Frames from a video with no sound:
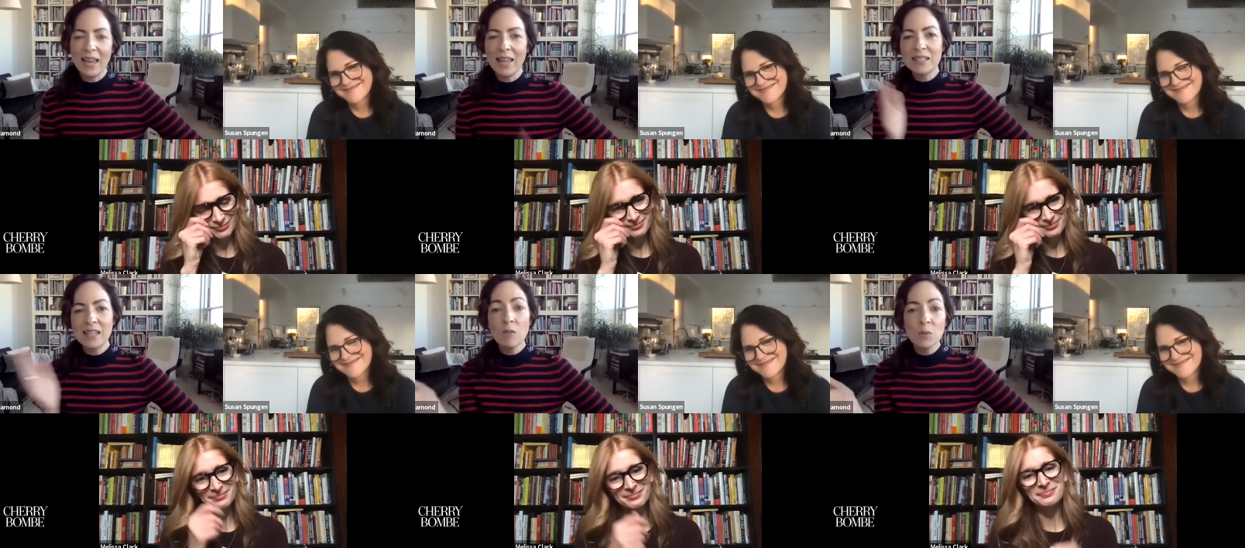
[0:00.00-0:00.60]
Speaker 1: And
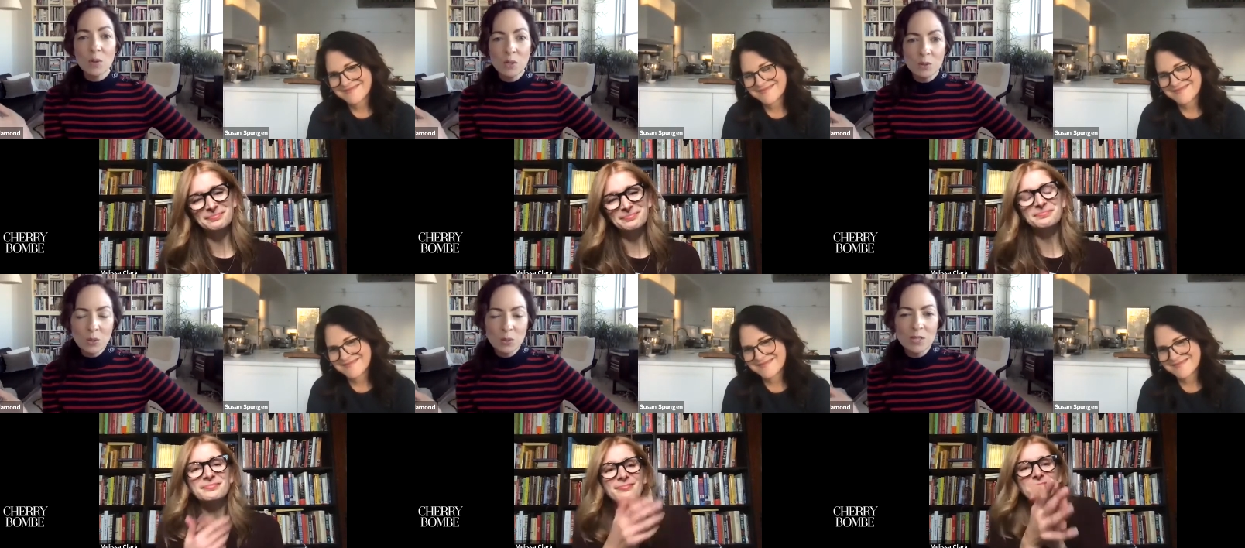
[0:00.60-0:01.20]
to everyone who
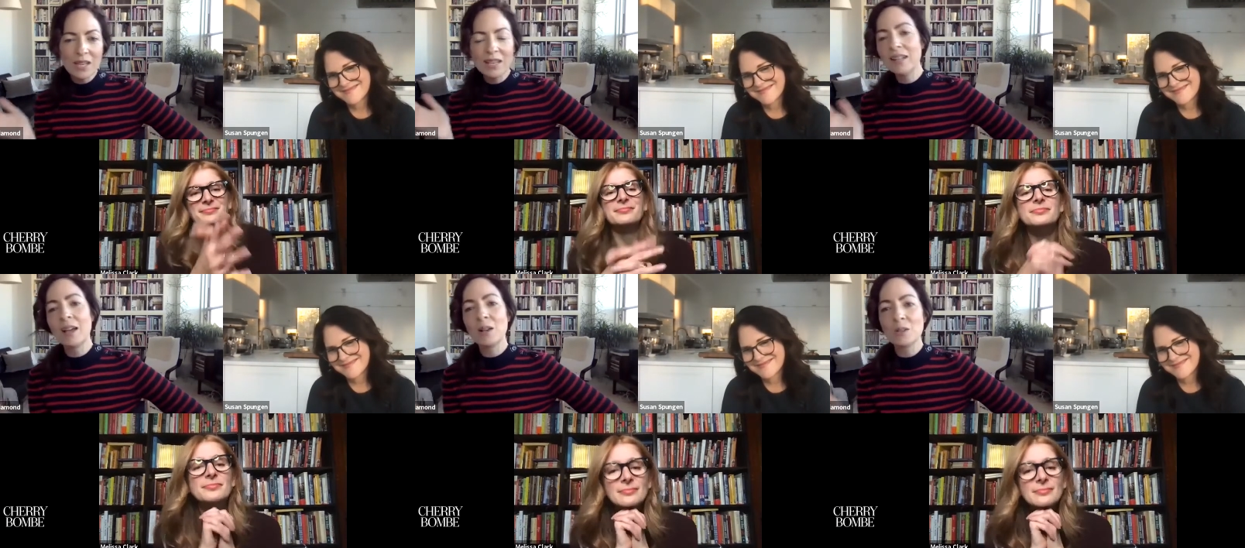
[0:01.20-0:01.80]
tuned in,
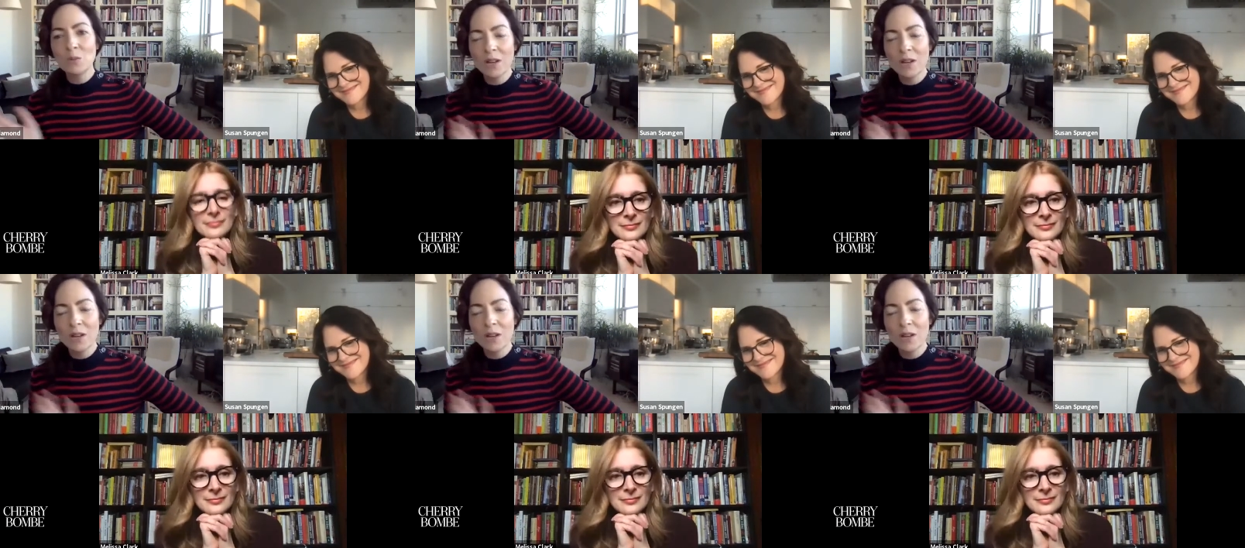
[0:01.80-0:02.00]
I also